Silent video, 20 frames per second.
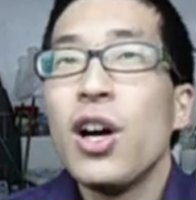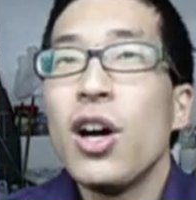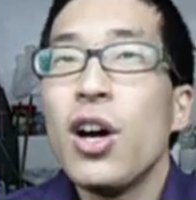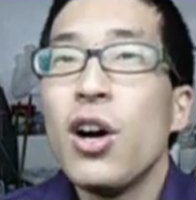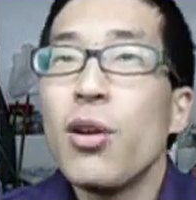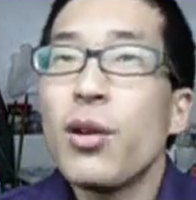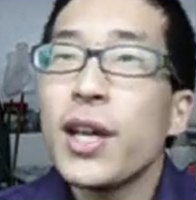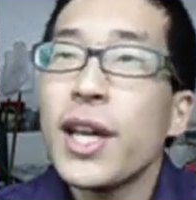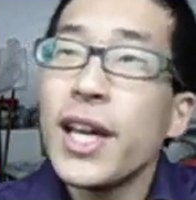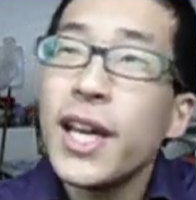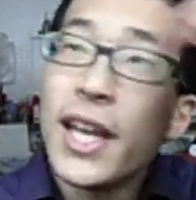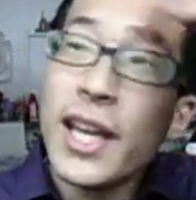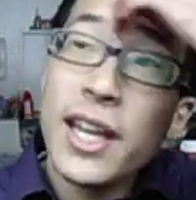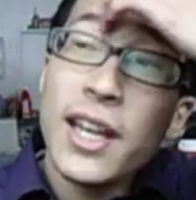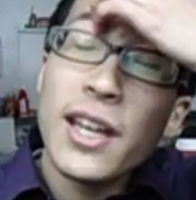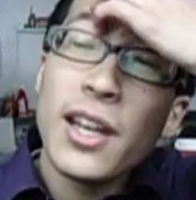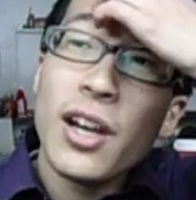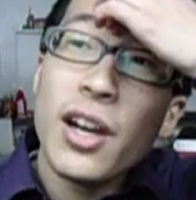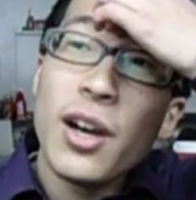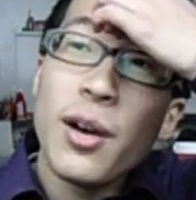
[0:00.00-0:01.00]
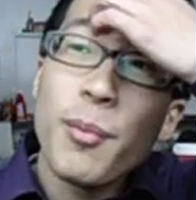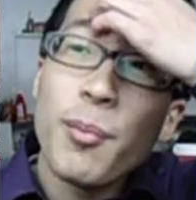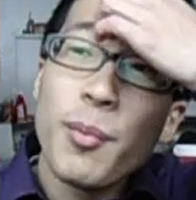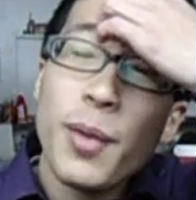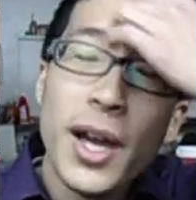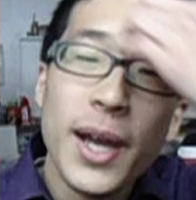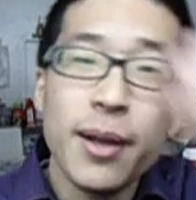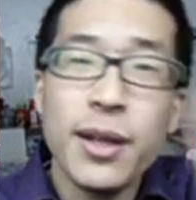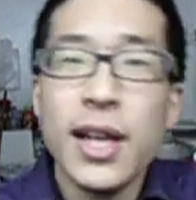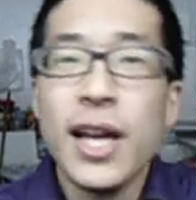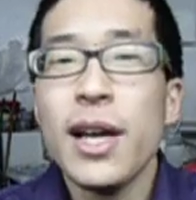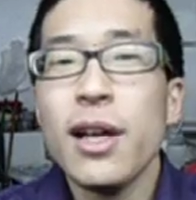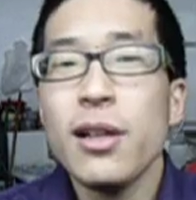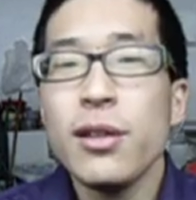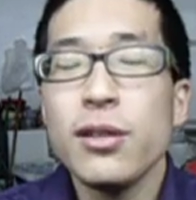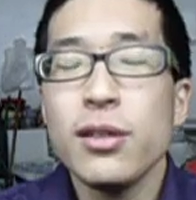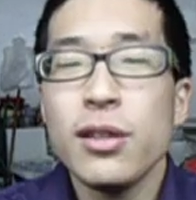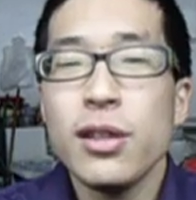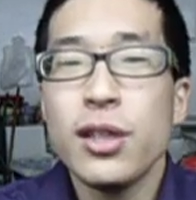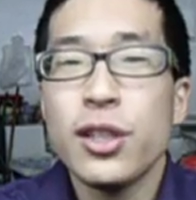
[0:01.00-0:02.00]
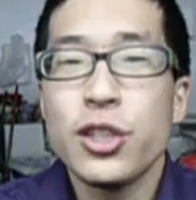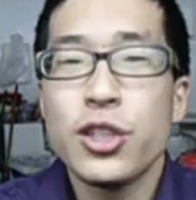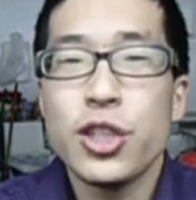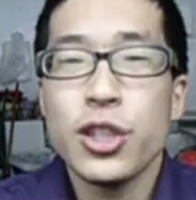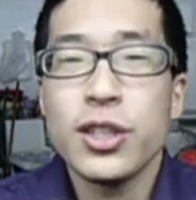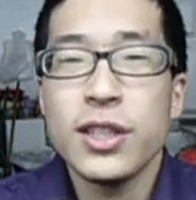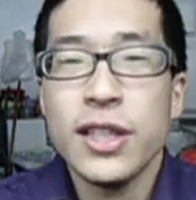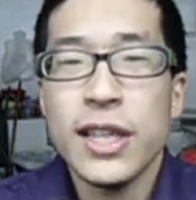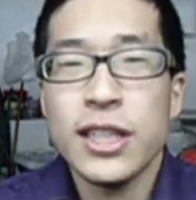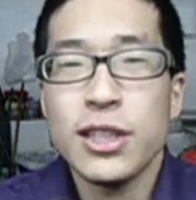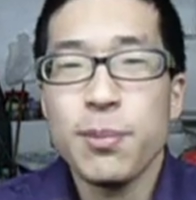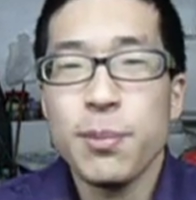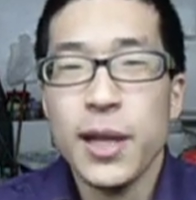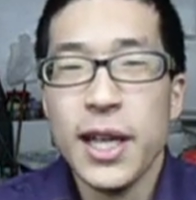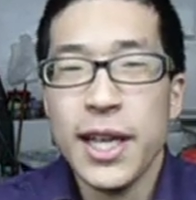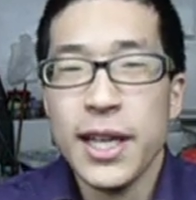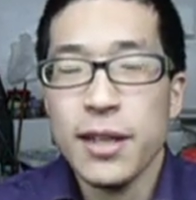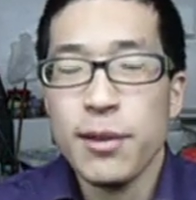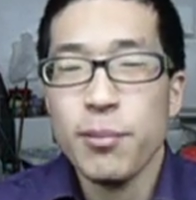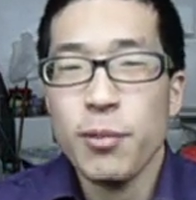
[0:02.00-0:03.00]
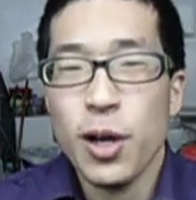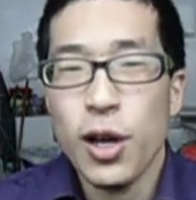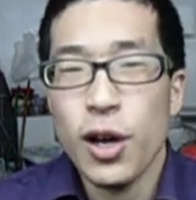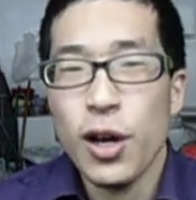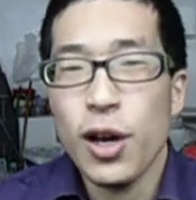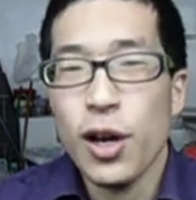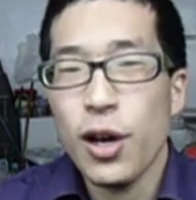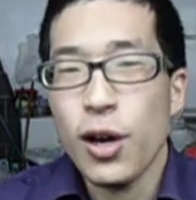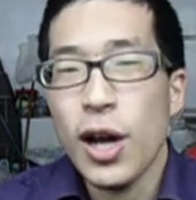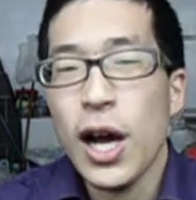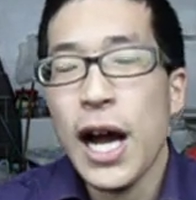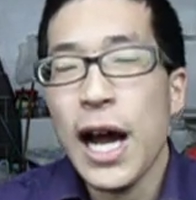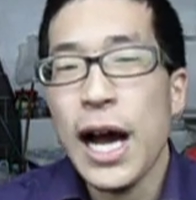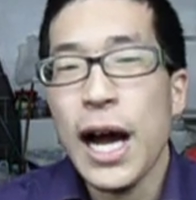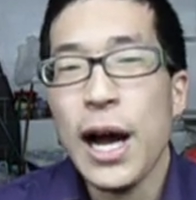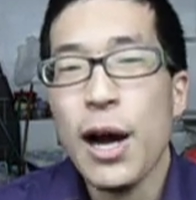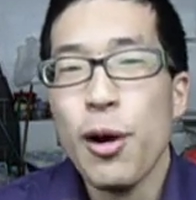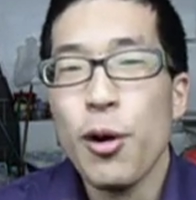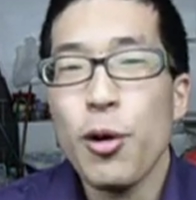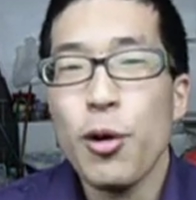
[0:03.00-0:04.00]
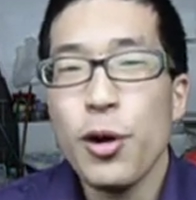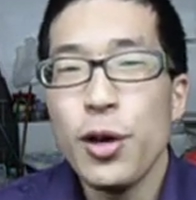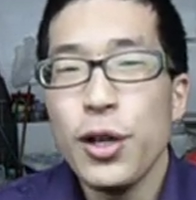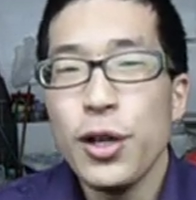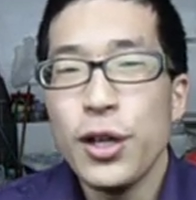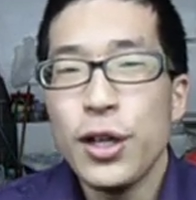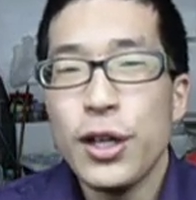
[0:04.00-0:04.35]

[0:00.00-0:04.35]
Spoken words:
Okay, and I'll just explain how